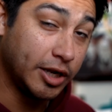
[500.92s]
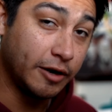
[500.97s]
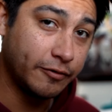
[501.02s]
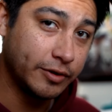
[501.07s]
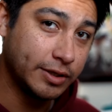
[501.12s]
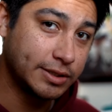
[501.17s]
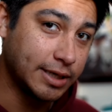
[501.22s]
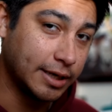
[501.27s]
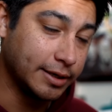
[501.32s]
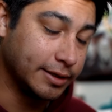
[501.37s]
now for
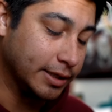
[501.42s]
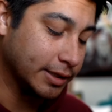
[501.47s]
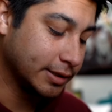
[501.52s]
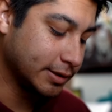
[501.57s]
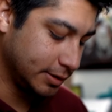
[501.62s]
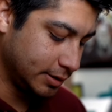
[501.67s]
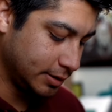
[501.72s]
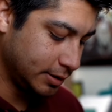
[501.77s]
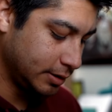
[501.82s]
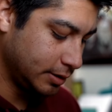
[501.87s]
the side
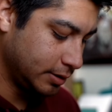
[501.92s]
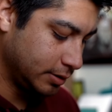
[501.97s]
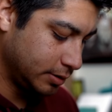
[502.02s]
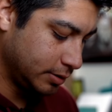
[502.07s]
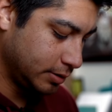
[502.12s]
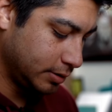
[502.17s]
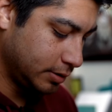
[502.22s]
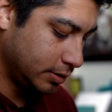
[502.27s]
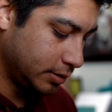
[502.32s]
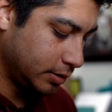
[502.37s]
deck.
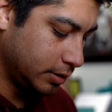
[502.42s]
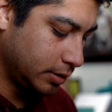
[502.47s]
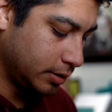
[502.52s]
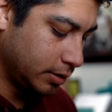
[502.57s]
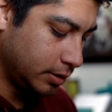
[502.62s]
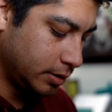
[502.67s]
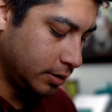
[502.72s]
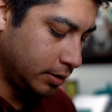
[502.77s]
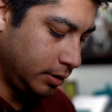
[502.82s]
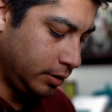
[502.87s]

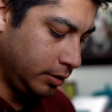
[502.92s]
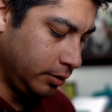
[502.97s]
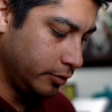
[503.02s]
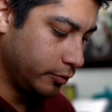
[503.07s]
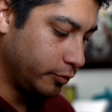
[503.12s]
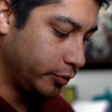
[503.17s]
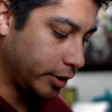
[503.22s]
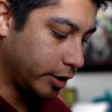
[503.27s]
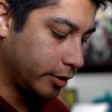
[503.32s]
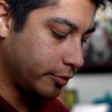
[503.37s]

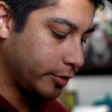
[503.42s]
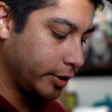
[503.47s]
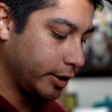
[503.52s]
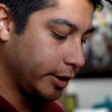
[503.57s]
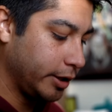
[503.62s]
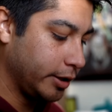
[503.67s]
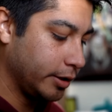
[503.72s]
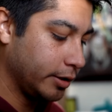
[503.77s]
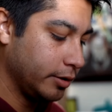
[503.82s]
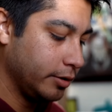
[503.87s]
We are
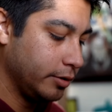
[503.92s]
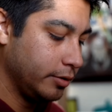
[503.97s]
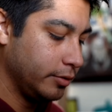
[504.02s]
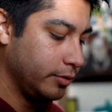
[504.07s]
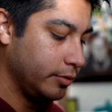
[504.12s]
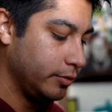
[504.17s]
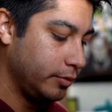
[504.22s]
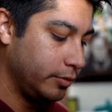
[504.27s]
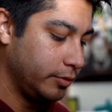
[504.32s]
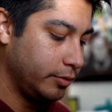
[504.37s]
running
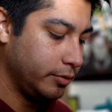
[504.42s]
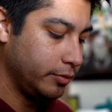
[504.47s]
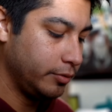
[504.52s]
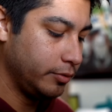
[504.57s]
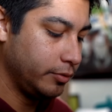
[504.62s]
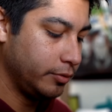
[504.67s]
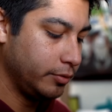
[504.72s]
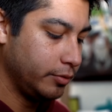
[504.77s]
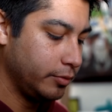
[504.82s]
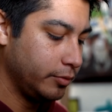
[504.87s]

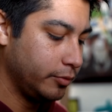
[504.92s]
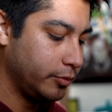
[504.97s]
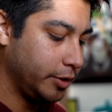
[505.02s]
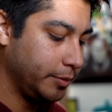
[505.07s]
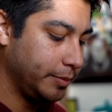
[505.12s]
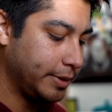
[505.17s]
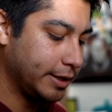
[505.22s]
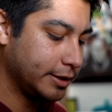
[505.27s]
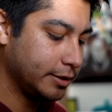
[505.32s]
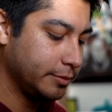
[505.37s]

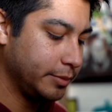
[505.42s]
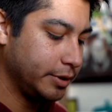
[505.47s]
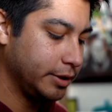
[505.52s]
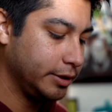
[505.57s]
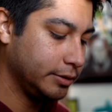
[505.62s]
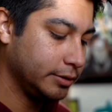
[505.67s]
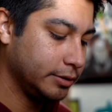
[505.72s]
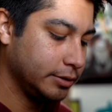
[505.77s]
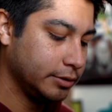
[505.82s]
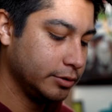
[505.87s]
1
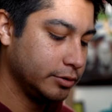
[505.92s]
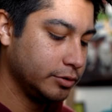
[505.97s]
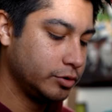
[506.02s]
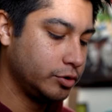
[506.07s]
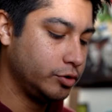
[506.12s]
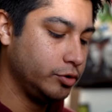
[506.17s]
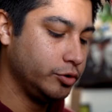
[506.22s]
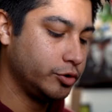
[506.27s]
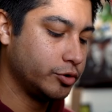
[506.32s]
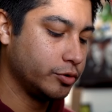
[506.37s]
Magnemite,
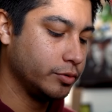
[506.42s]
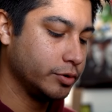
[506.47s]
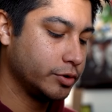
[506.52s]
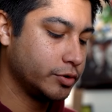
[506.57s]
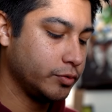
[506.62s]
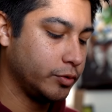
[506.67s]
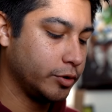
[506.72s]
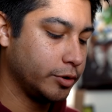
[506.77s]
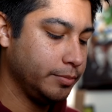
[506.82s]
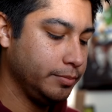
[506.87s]
2 Druid
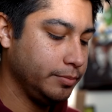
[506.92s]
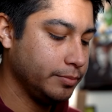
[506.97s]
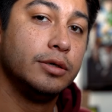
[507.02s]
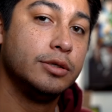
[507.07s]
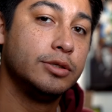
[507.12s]
Swarm.